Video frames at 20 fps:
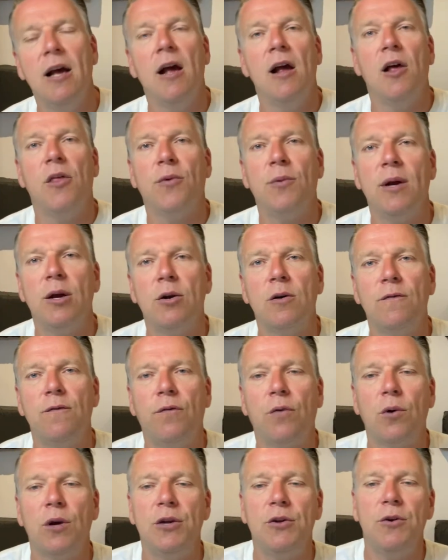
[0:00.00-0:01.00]

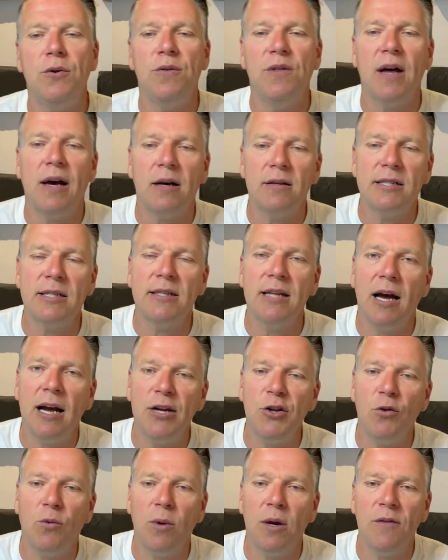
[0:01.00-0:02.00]
342000
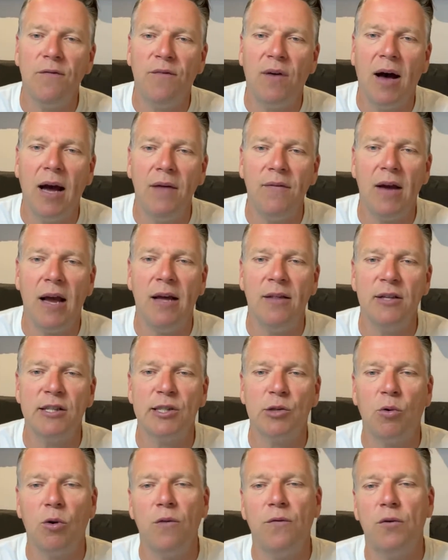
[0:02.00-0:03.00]
1,925 and the
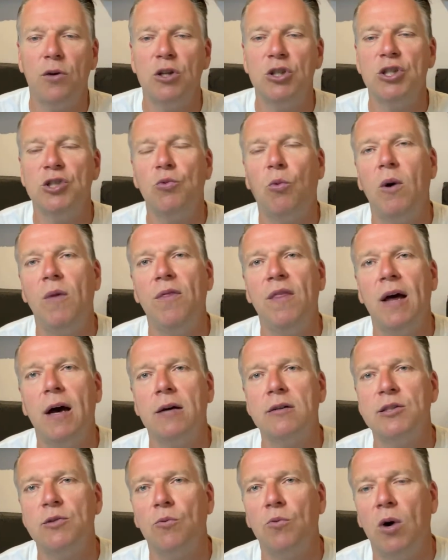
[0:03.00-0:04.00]
square footage is
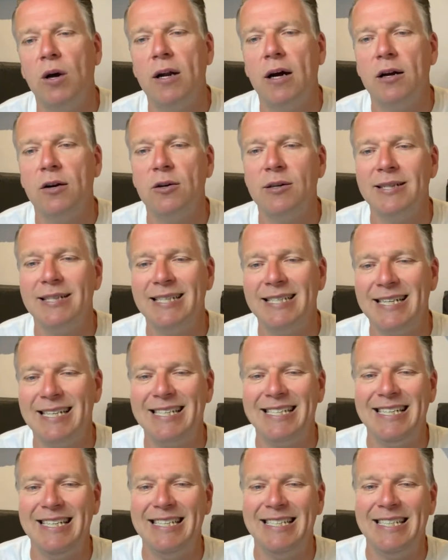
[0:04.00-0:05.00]

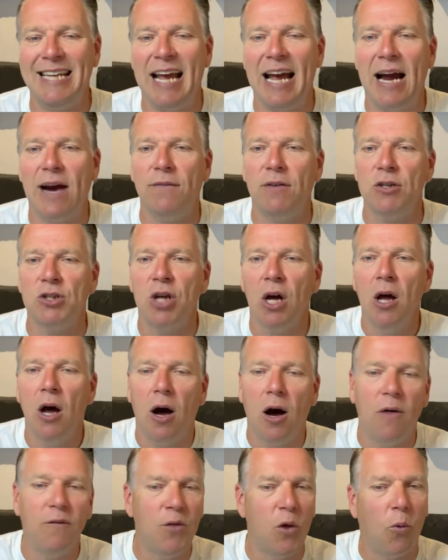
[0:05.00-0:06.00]
1,160 is the average
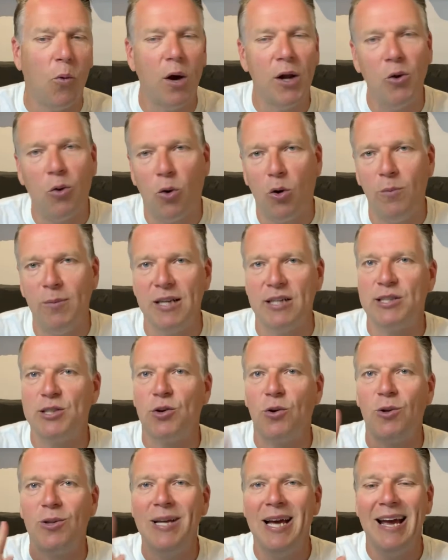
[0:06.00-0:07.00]
of the one home that
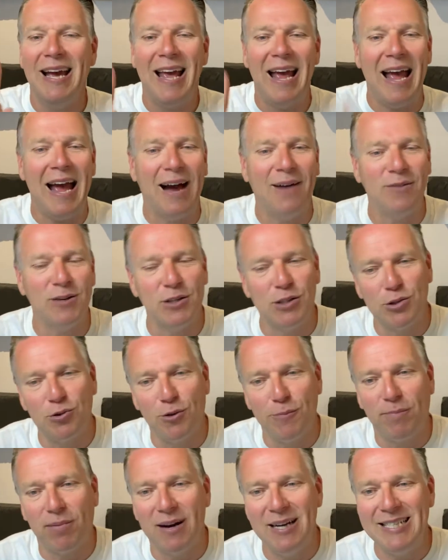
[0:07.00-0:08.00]
sold. Average
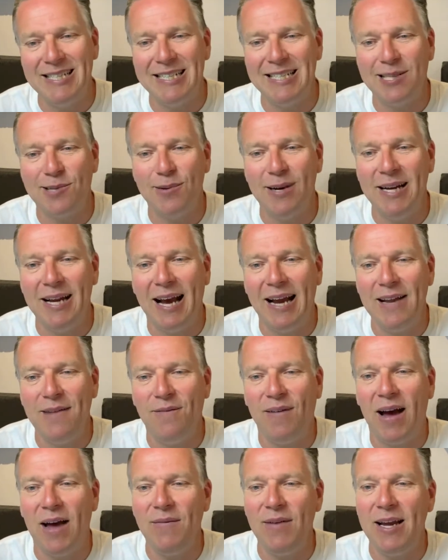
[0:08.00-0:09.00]
sold price is
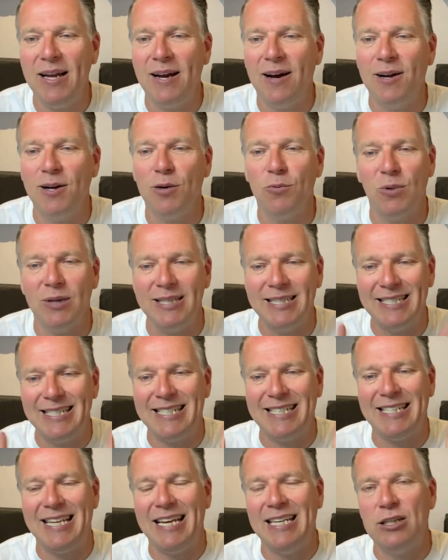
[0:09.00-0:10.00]
395 800 with
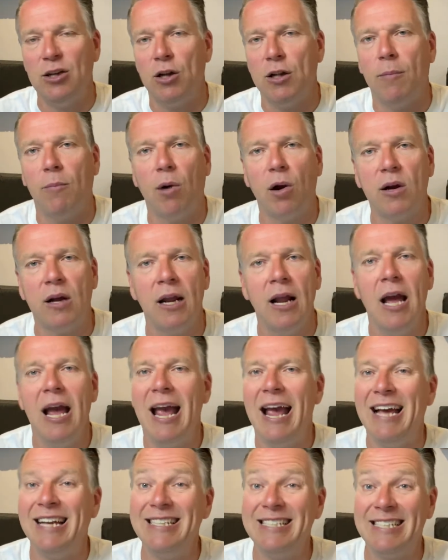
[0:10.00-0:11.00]
six days on the market
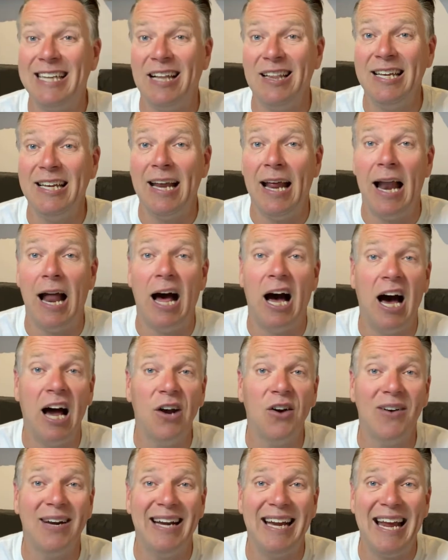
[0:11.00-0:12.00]
and selling at
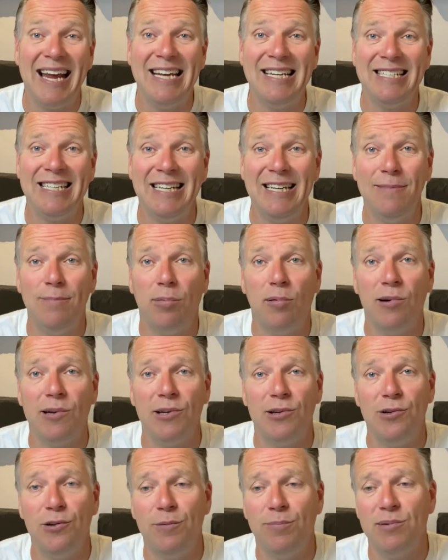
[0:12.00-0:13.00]

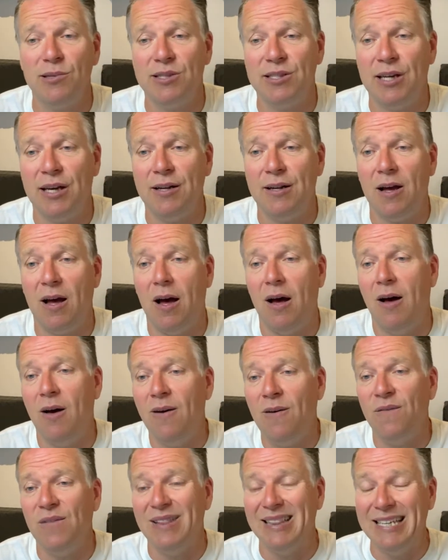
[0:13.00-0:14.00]
118.2%
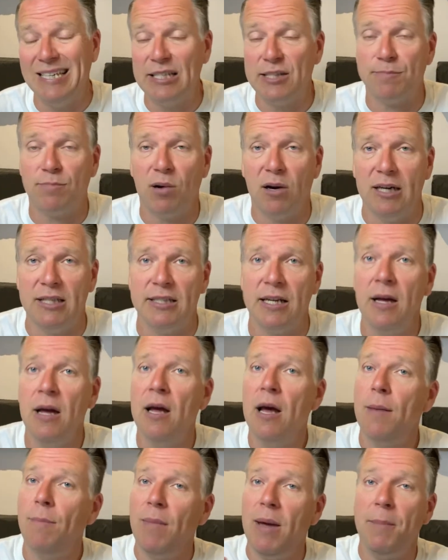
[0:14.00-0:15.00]
of list price.
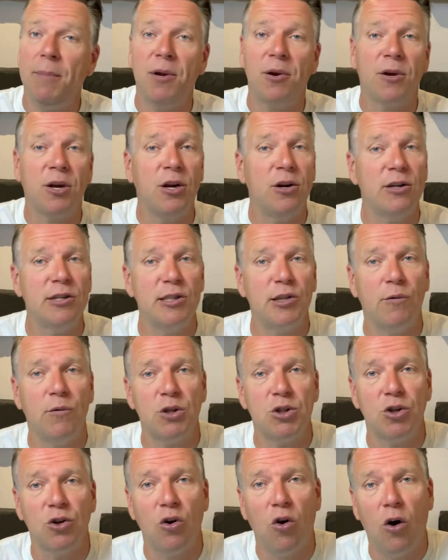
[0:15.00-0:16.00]
Maybe you're curious of
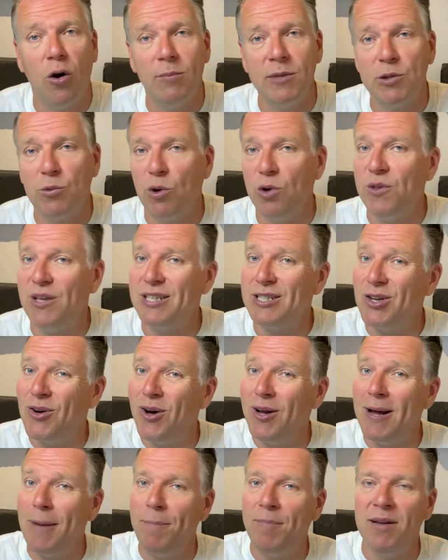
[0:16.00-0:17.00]
what your home is worth. It's
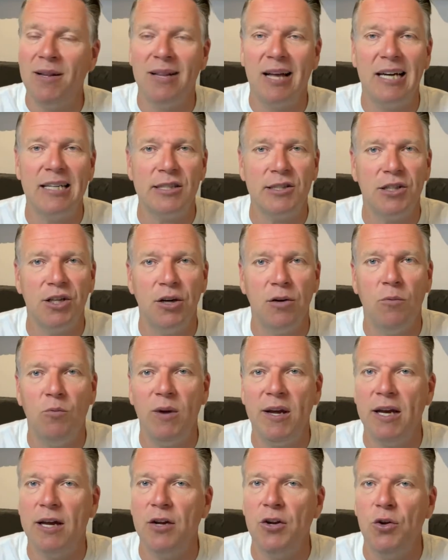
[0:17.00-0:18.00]
gone up in the last year.
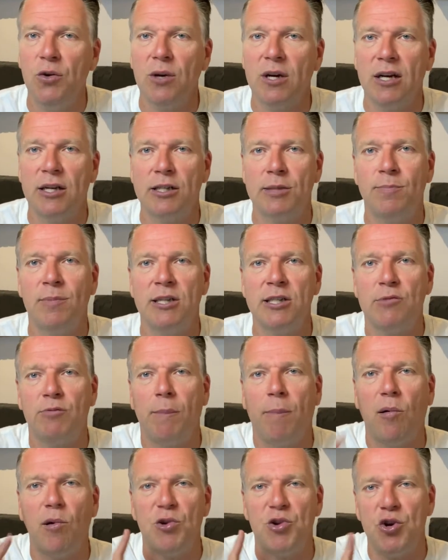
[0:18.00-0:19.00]
We can do a customized
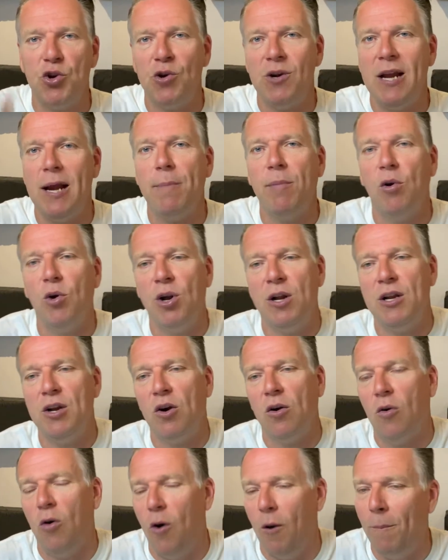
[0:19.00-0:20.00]
report to your neighborhood and
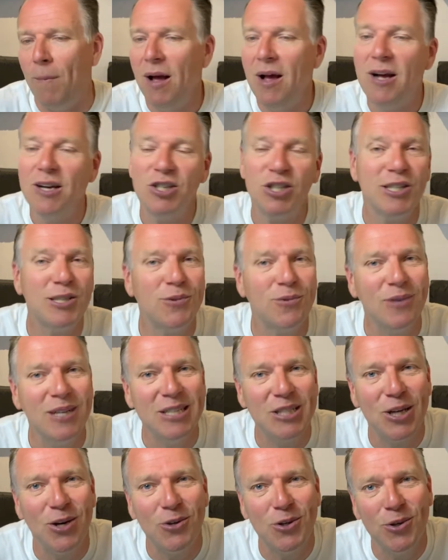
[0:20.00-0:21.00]
your home. Just
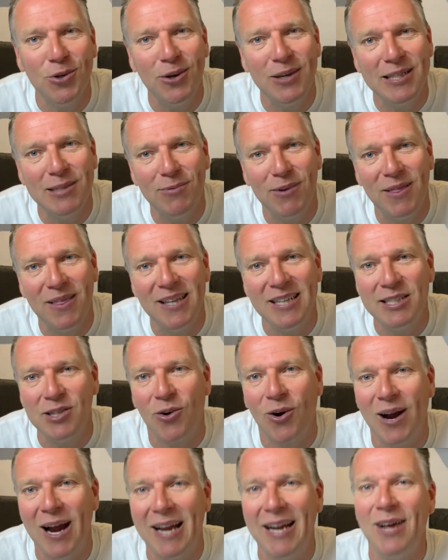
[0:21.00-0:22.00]
reach out to us with this
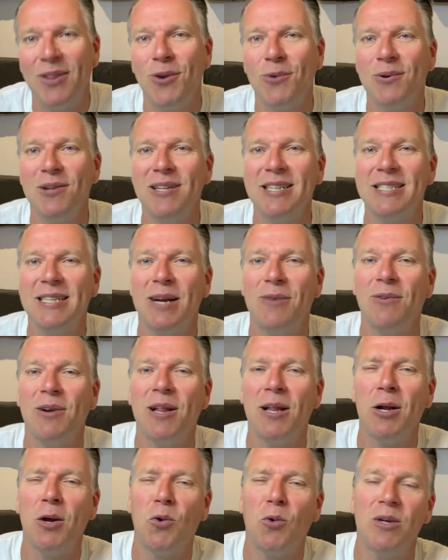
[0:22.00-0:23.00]
or any other real estate
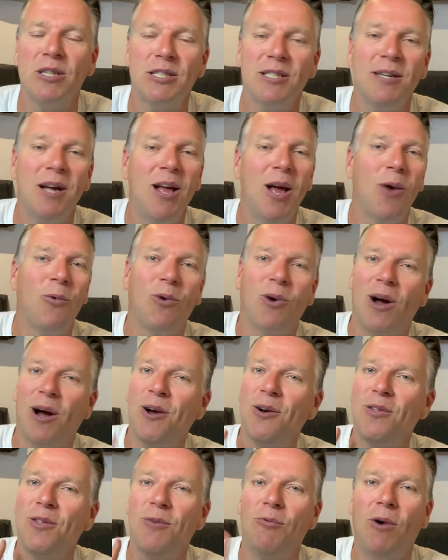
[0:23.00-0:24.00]
related question. We're
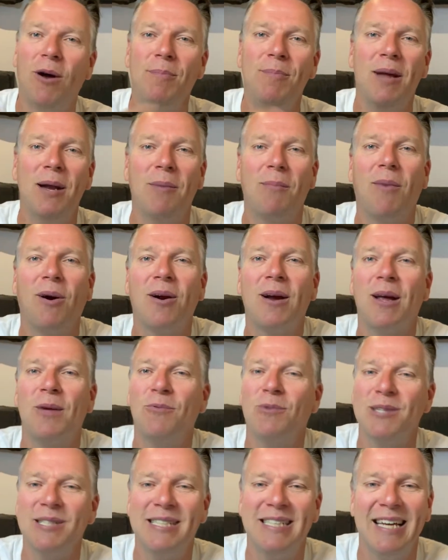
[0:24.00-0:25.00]
under the one minute mark and
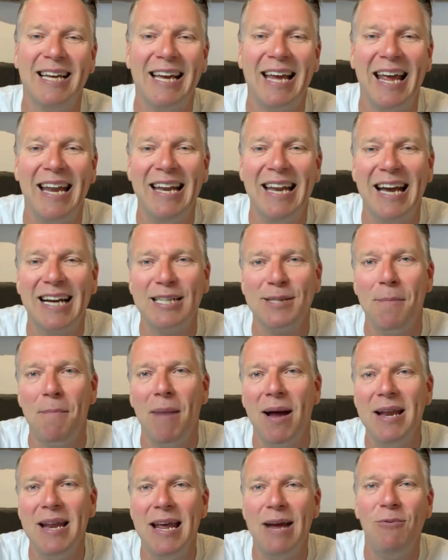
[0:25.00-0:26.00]
we'll see you again next
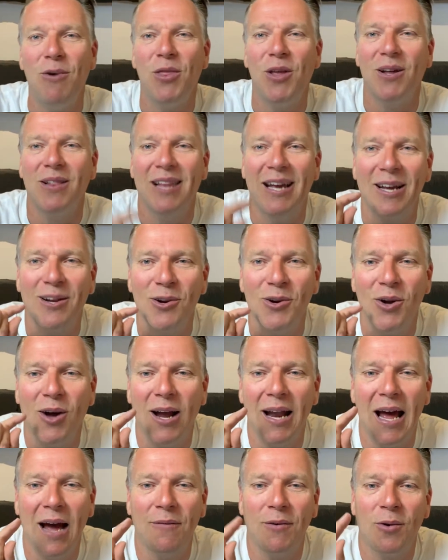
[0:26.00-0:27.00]
Monday, whether you like it or
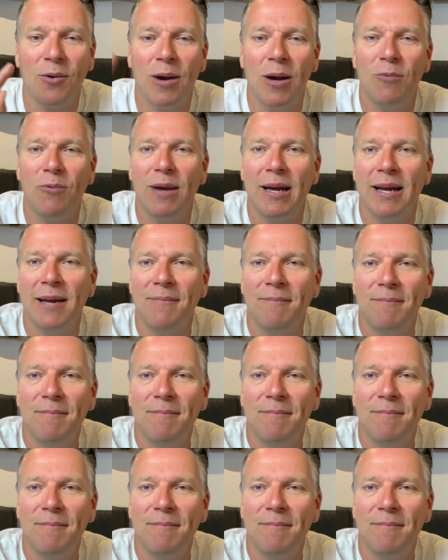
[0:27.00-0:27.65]
not. Have a great week.